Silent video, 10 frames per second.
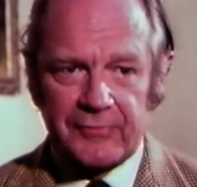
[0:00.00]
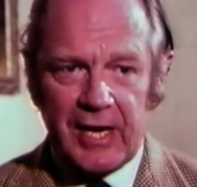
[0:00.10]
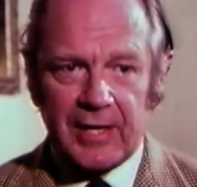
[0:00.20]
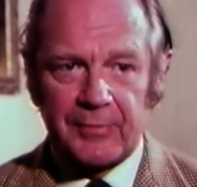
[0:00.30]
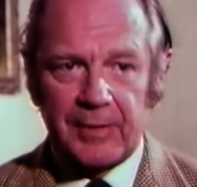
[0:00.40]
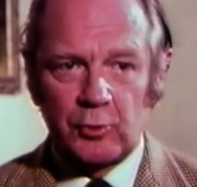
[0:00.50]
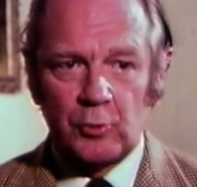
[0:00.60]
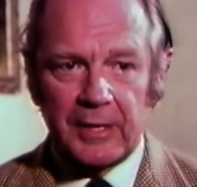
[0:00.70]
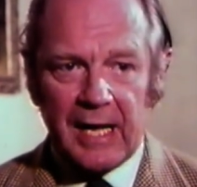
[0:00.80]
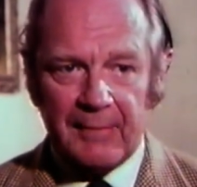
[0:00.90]
in terms of
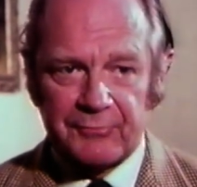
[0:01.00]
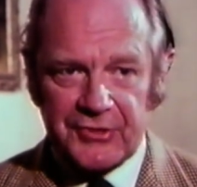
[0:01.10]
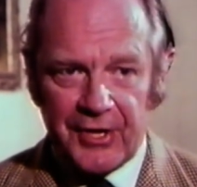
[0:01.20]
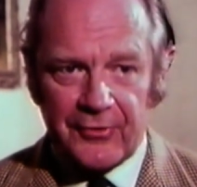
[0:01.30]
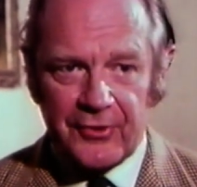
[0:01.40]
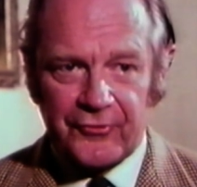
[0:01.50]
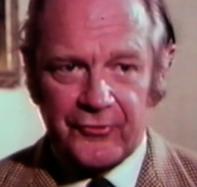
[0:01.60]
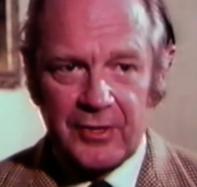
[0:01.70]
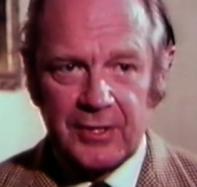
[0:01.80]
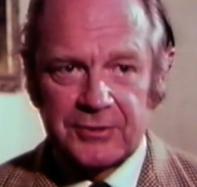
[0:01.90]
ransoms,
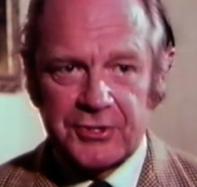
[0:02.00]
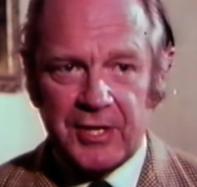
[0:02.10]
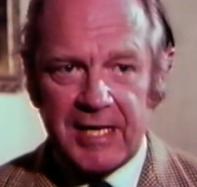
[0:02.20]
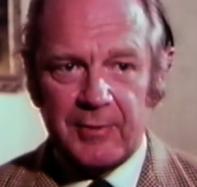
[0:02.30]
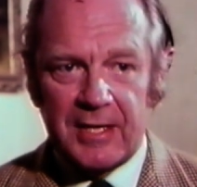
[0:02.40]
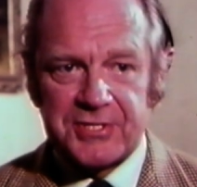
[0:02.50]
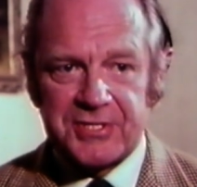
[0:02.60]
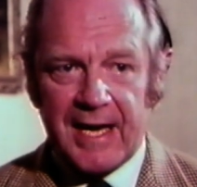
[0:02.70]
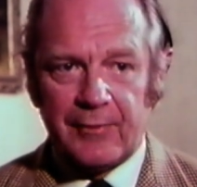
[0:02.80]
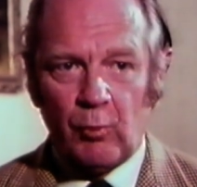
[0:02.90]
publicity, and
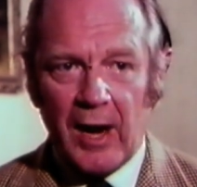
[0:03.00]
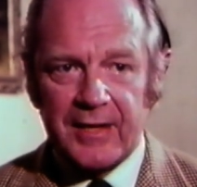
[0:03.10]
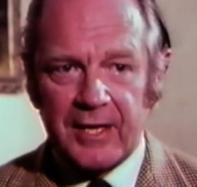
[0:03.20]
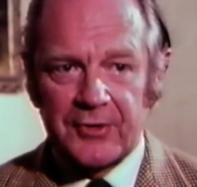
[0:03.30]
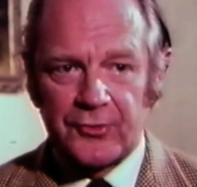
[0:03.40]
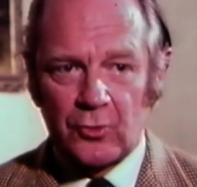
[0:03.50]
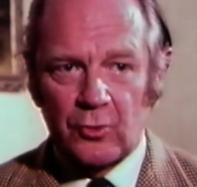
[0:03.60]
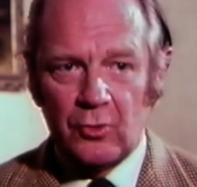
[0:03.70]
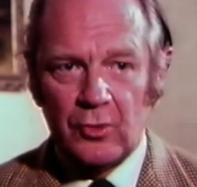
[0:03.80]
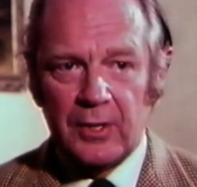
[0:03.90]
governments giving
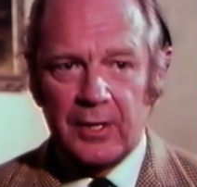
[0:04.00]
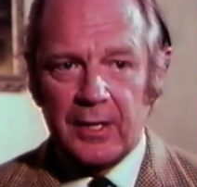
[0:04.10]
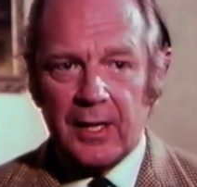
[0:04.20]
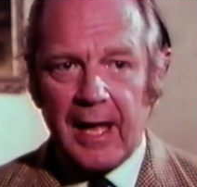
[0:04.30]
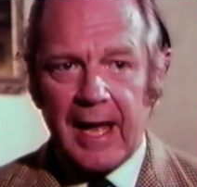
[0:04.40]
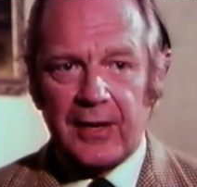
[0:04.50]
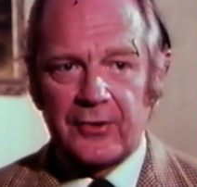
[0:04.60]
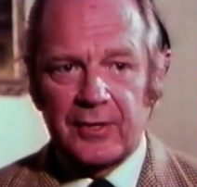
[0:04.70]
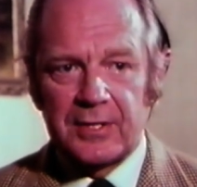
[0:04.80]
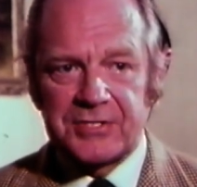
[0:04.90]
concessions, releasing
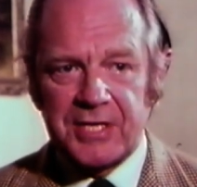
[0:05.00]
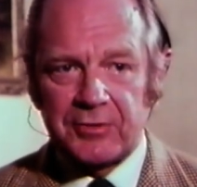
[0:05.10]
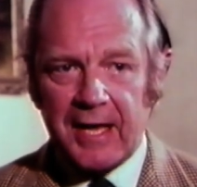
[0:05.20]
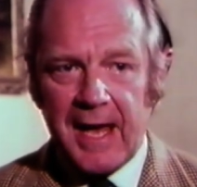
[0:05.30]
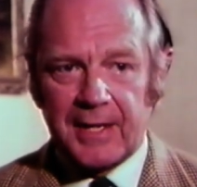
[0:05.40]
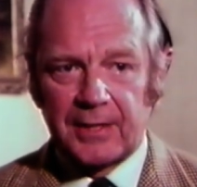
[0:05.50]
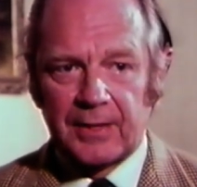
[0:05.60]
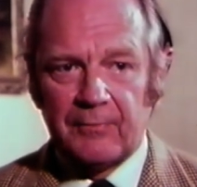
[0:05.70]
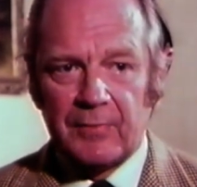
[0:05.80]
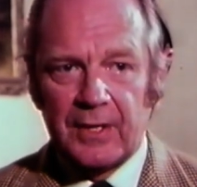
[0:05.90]
prisoners, and so on.
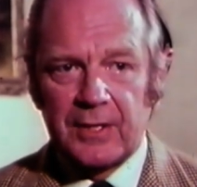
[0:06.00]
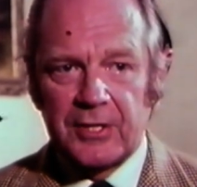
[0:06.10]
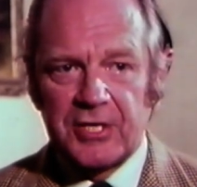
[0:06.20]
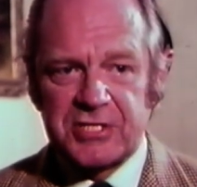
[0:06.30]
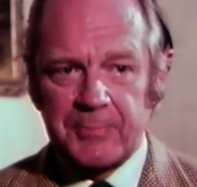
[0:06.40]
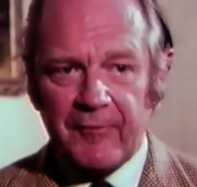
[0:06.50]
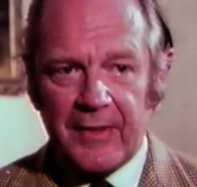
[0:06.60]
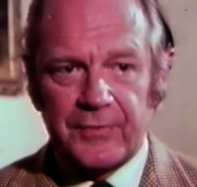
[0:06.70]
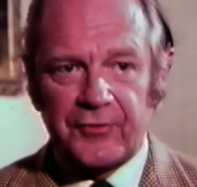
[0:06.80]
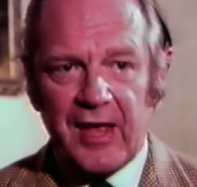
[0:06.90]
And the problem
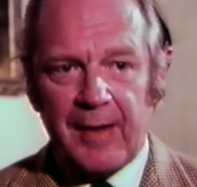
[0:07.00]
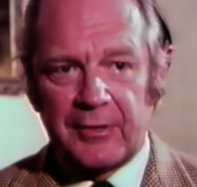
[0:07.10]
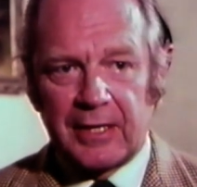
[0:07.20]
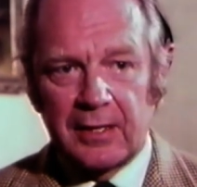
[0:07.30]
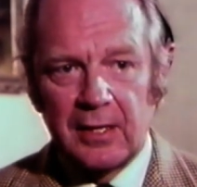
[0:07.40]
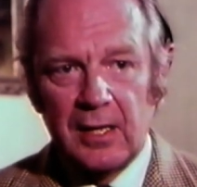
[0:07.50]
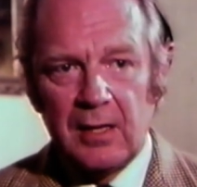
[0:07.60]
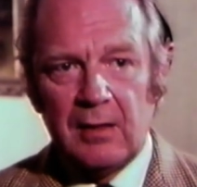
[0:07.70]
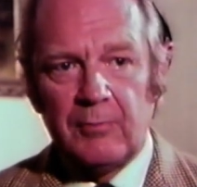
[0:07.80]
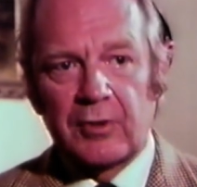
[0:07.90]
is whether to
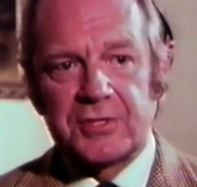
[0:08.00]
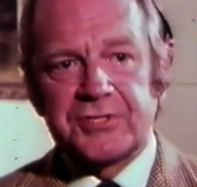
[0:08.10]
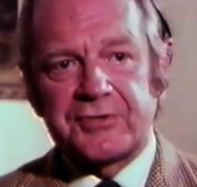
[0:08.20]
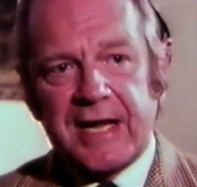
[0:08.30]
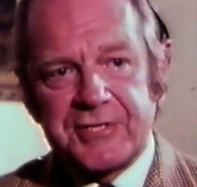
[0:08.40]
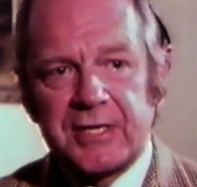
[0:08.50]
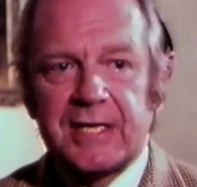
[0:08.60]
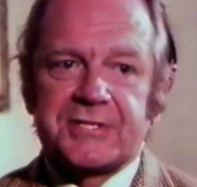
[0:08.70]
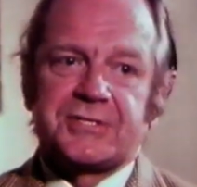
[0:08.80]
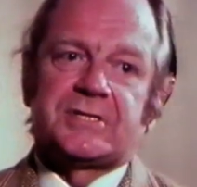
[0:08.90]
confront or
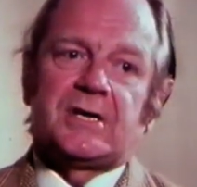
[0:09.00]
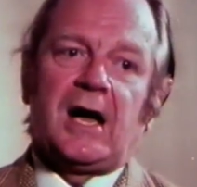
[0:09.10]
concede,